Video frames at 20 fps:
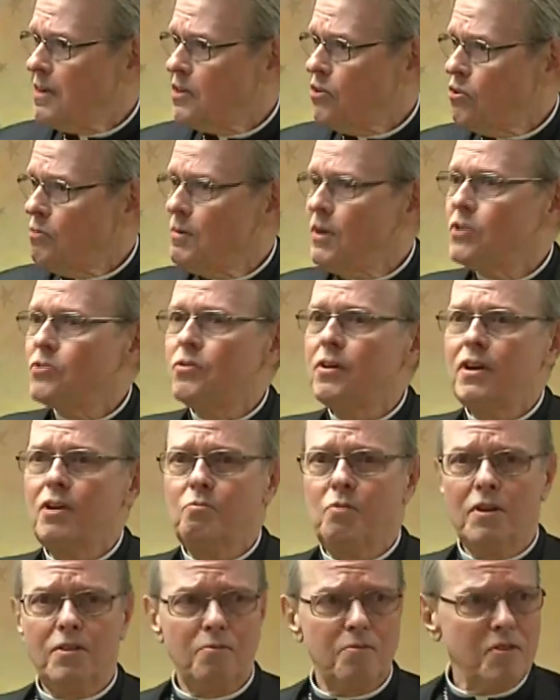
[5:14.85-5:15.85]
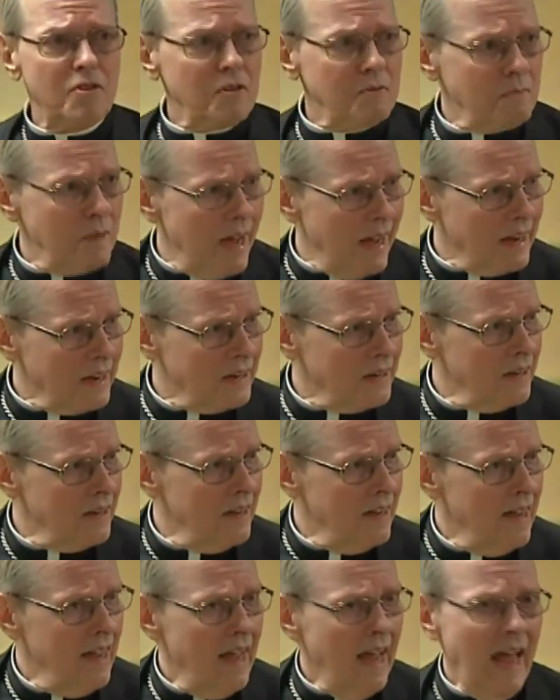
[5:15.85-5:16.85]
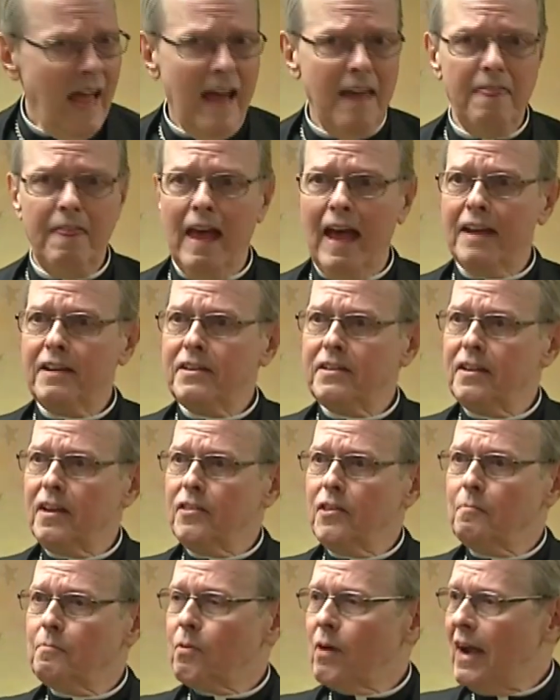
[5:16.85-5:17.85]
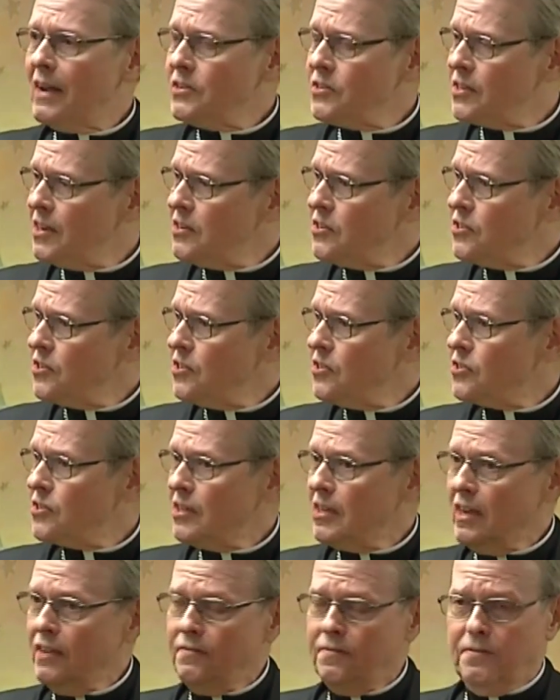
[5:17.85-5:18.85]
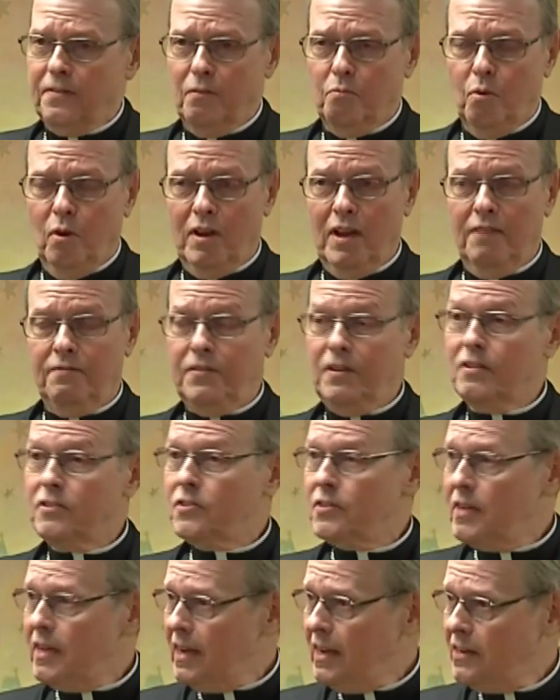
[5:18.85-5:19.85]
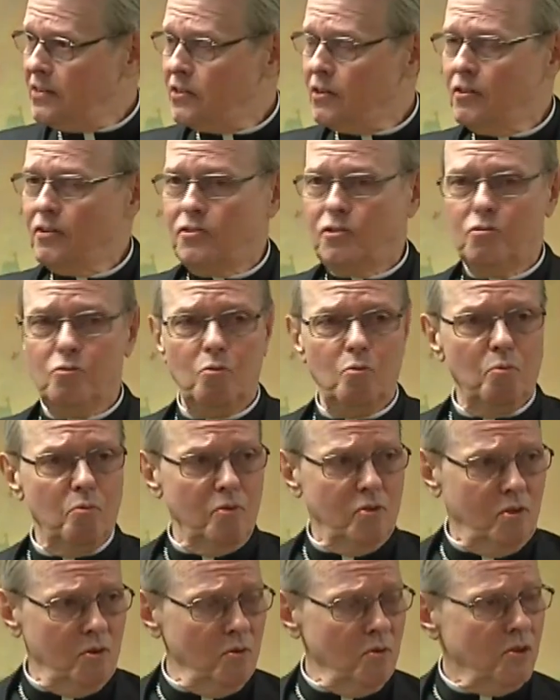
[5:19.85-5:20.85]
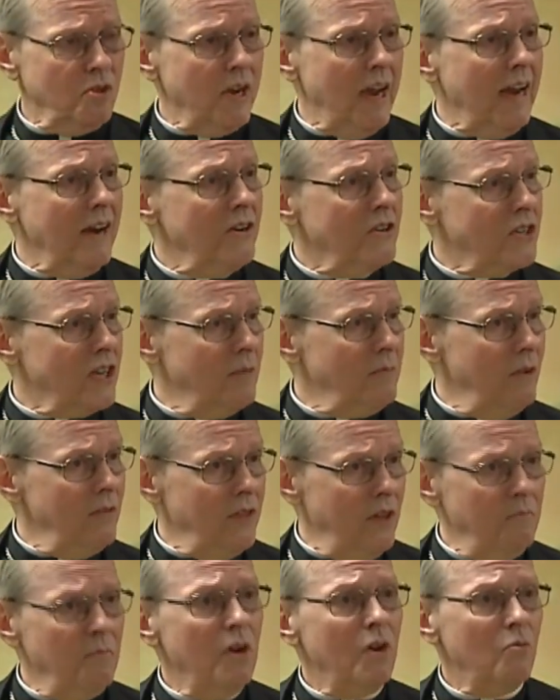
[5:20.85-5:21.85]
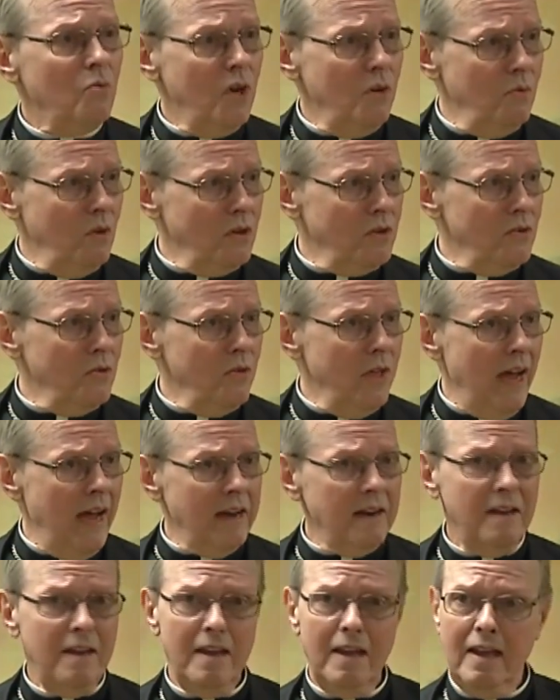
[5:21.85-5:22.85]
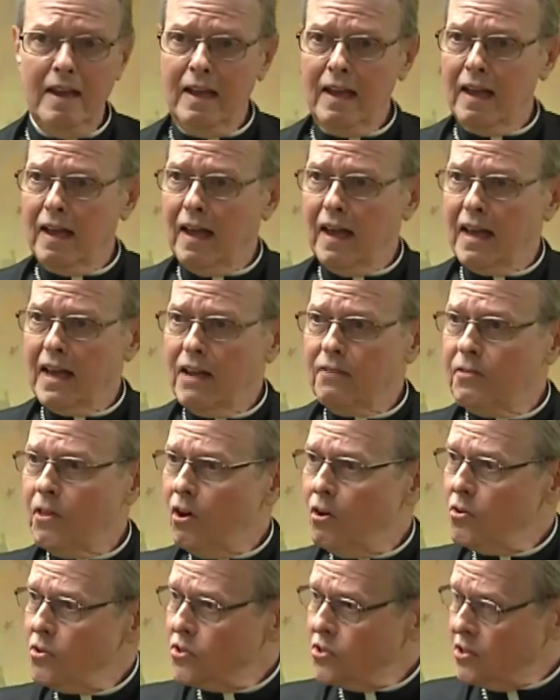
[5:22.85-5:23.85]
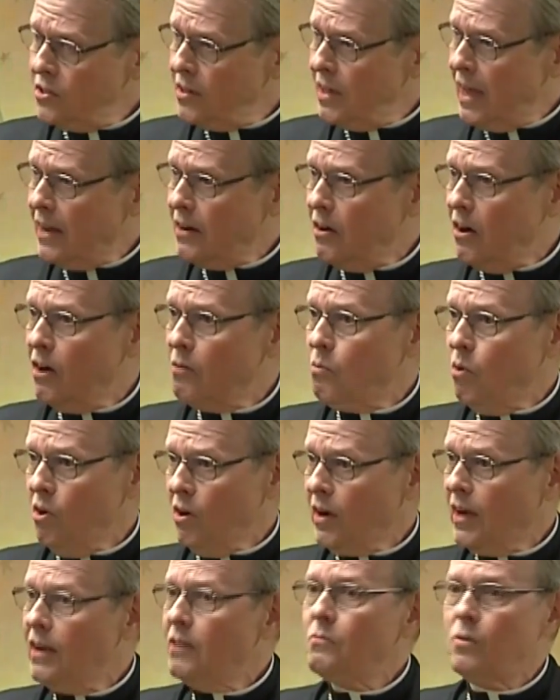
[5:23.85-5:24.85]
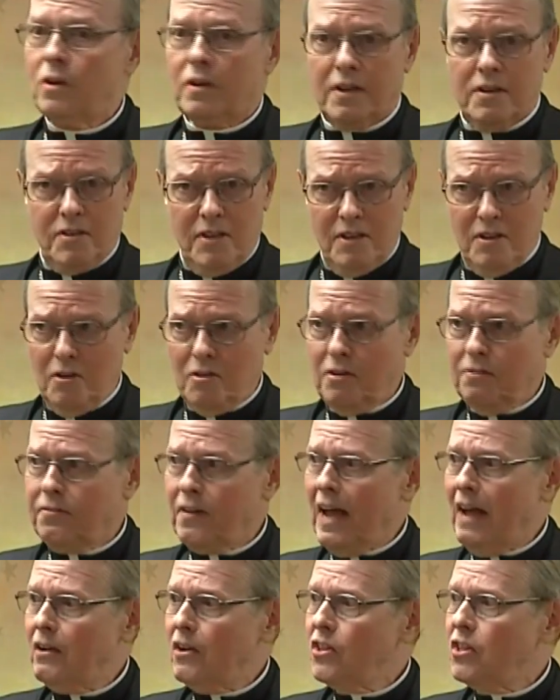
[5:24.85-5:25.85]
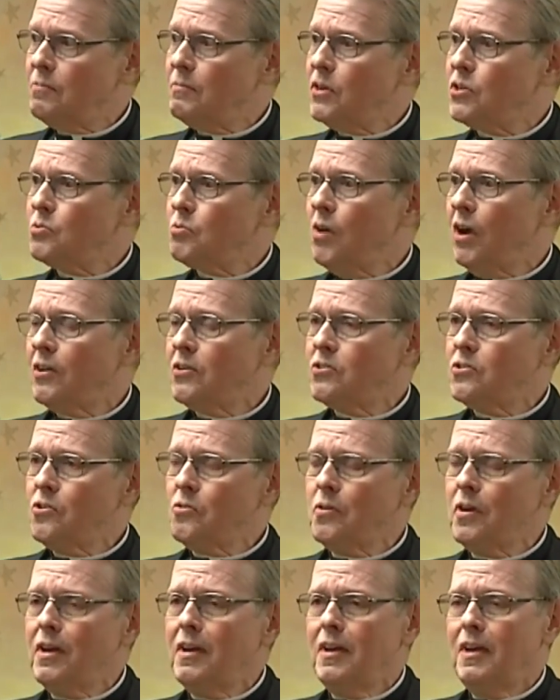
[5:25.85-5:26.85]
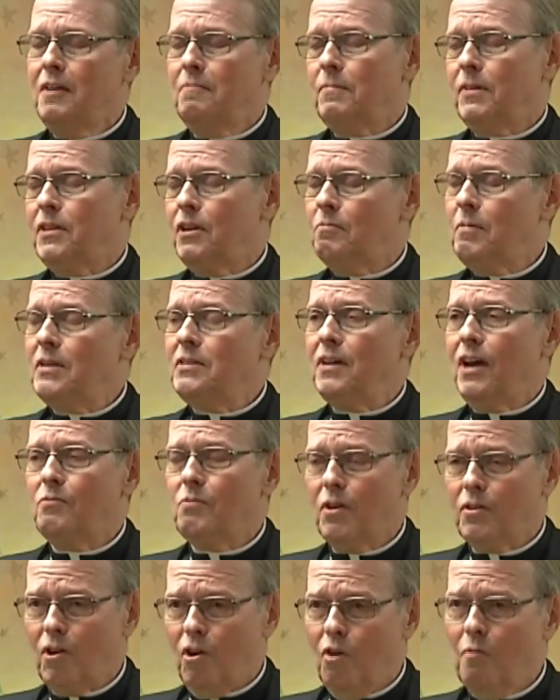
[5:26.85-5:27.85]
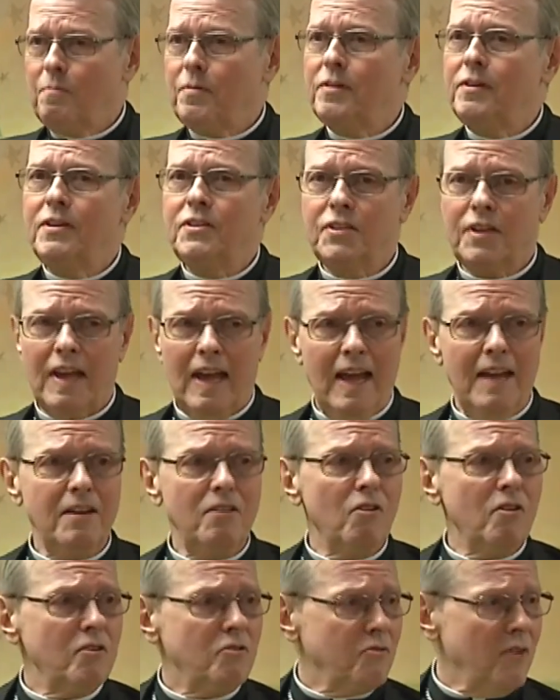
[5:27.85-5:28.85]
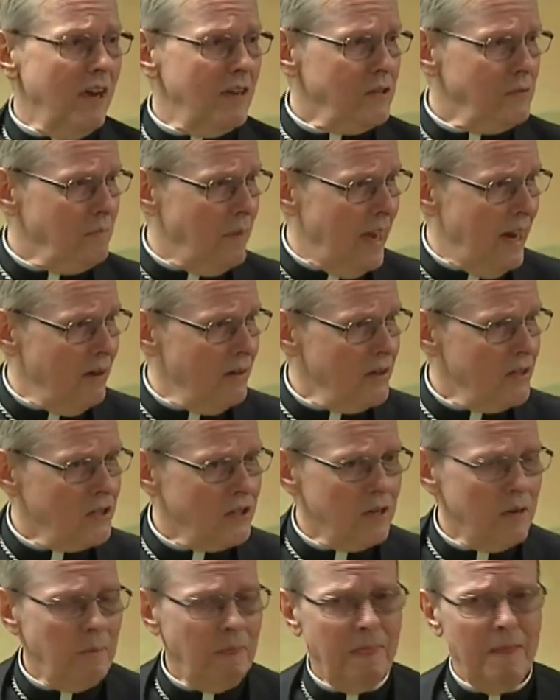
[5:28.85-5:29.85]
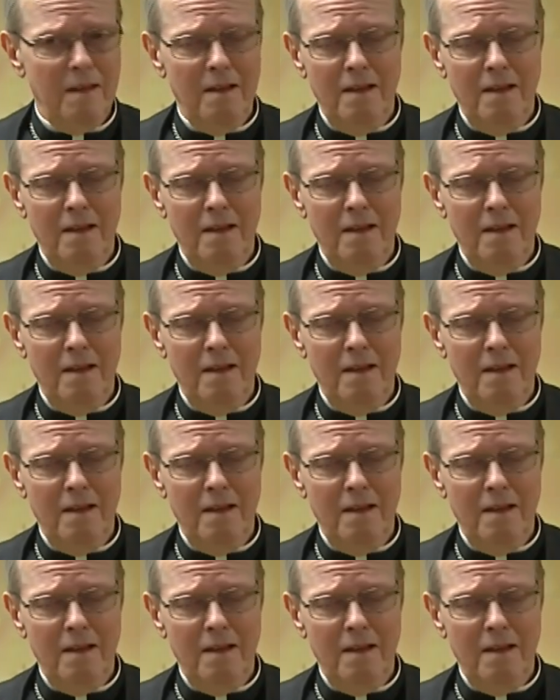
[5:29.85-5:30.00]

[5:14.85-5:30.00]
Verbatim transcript: You will be treated with respect. And that uh, the processes, if, if there's need to, to, change some of them, we will do that. Uh, if those that are working, we'll continue to follow them as well too but they'll be done with openness, candor, and transparency.